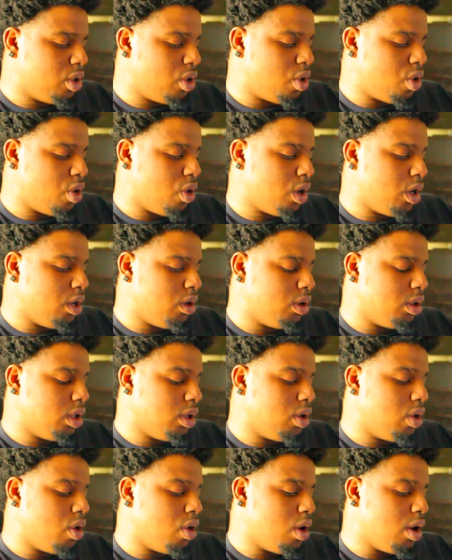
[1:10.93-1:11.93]
card, or
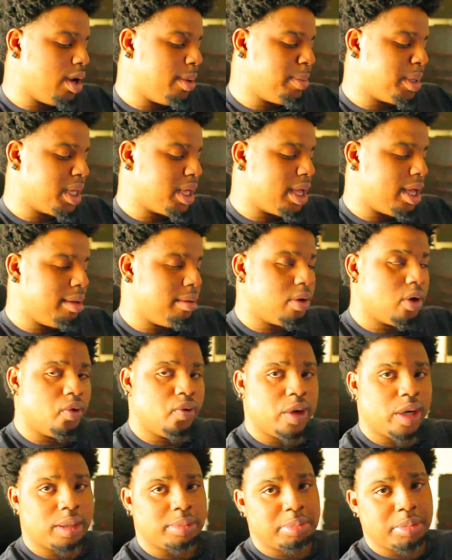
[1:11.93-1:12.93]
the card became
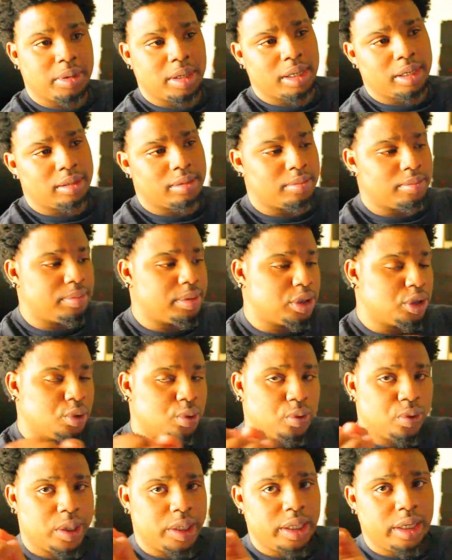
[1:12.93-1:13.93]
corrupted
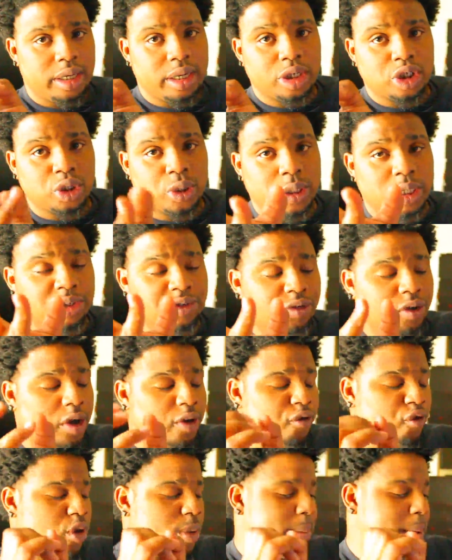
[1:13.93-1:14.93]
between the
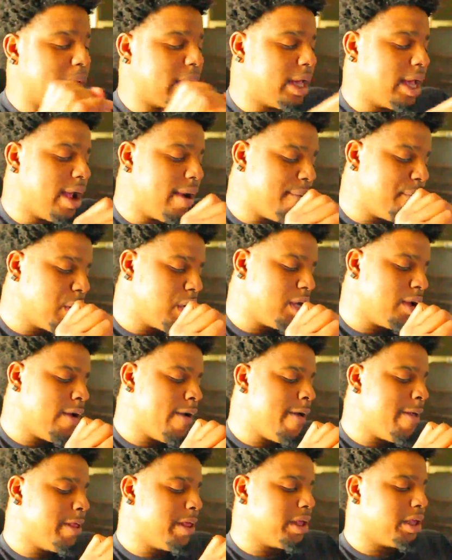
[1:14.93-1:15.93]
transfer from my camera
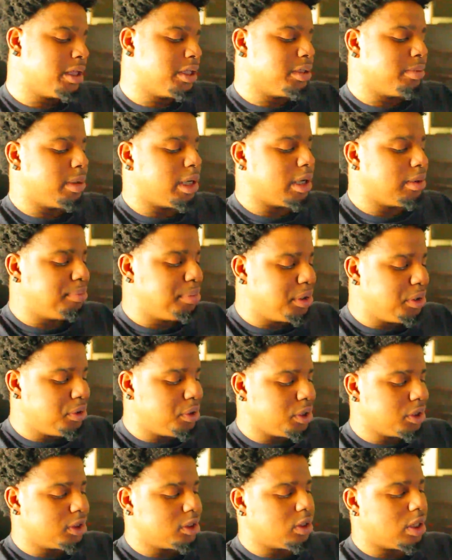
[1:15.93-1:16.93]
to my
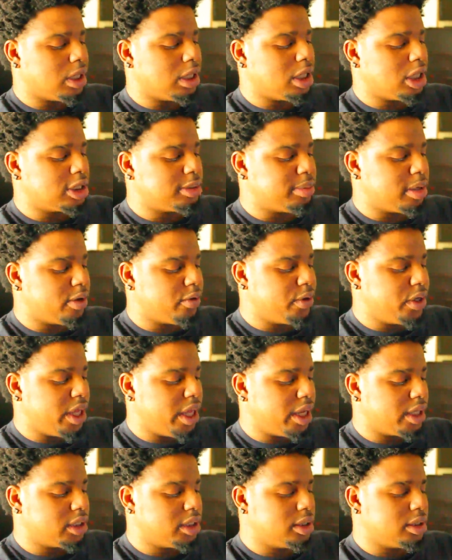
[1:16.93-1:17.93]
computer, so I lost my
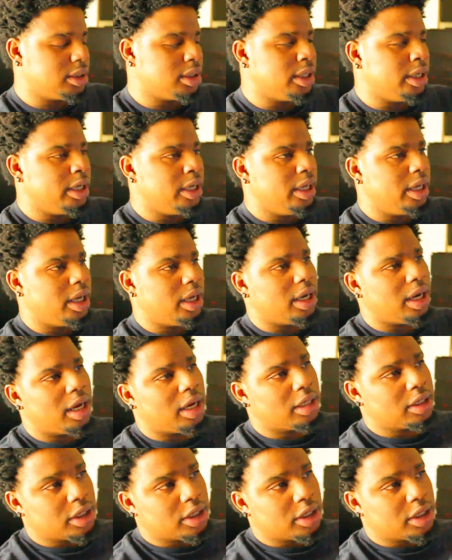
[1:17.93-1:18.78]
reactions. And I